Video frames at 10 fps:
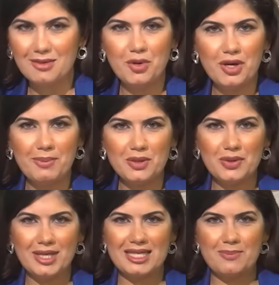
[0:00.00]
more about
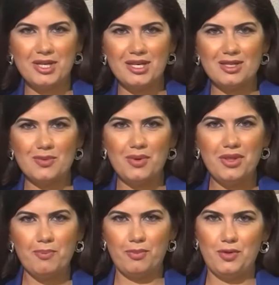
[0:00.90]
your experience
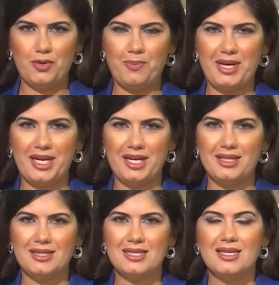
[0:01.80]
with your
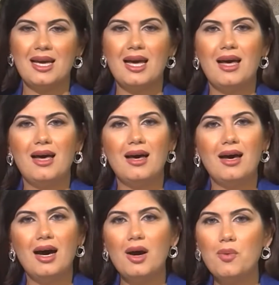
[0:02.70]
parents.
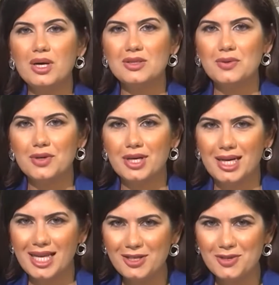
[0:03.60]
How was your
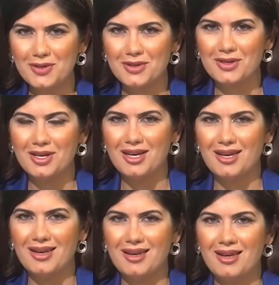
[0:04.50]
relation
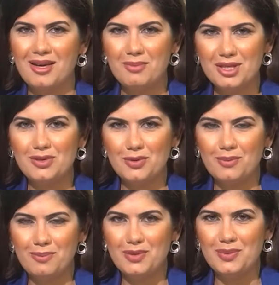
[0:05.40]

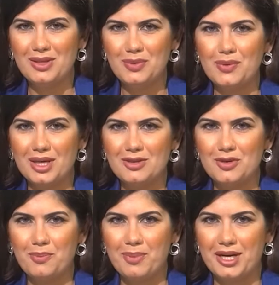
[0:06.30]
between you and
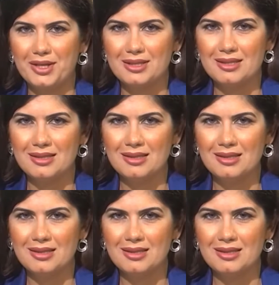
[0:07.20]
your parents?